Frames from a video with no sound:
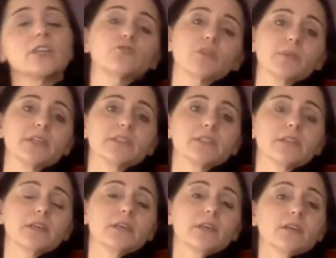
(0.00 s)
and triplets.
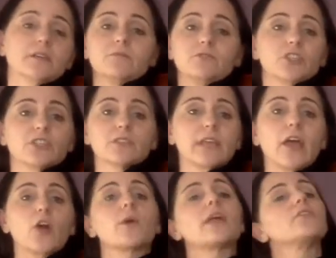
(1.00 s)
Just
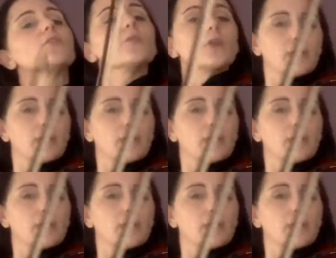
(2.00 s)
echo what I do.